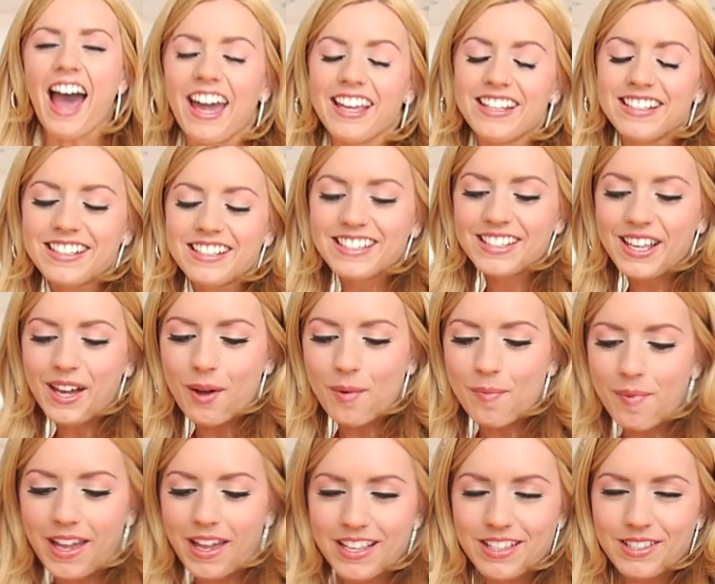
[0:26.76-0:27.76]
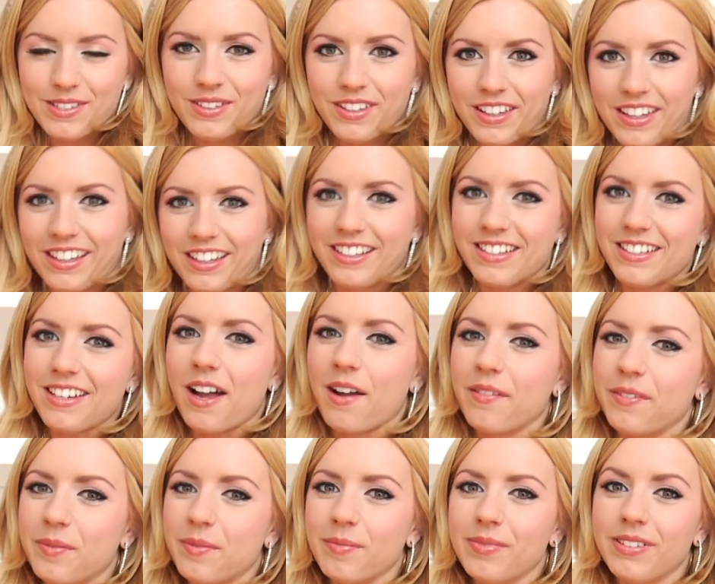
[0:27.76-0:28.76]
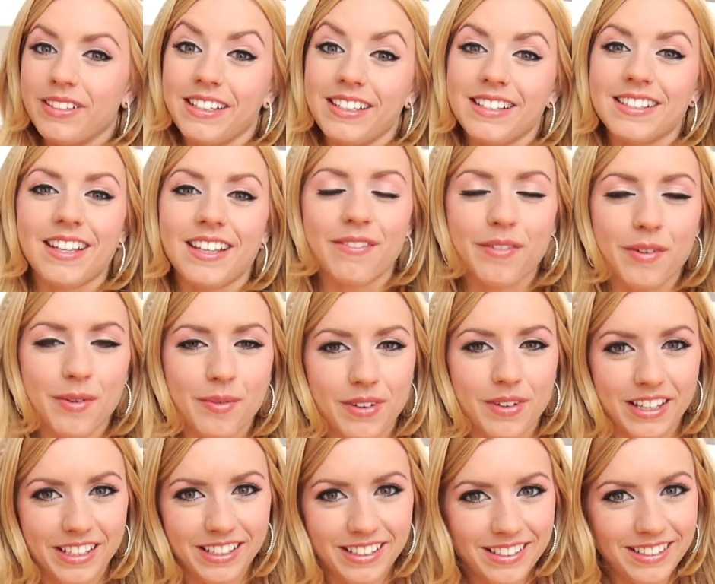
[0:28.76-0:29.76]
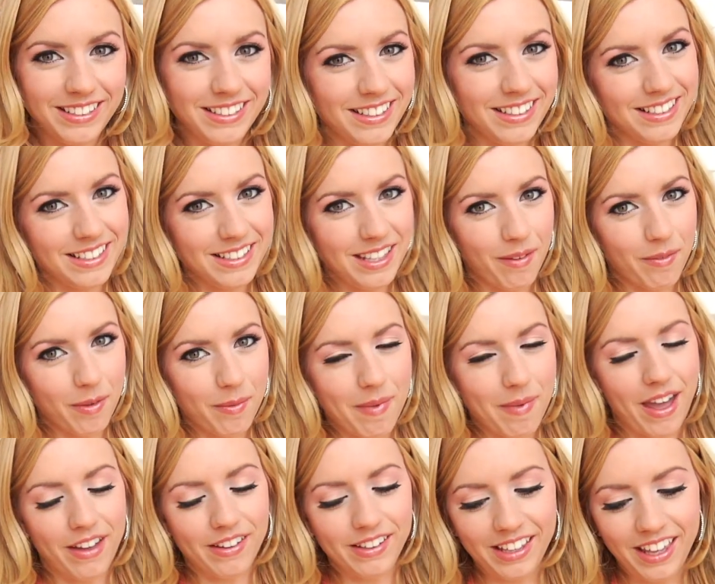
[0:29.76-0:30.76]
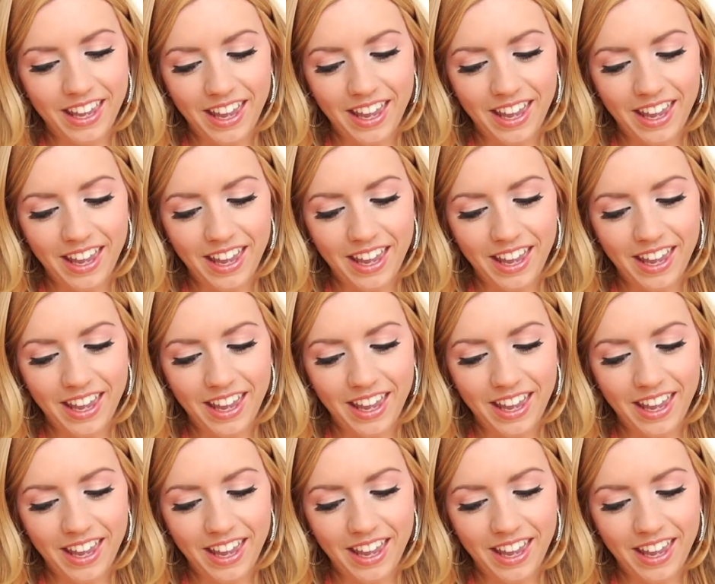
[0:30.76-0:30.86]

I just hope I do a good job and please everyone same amount.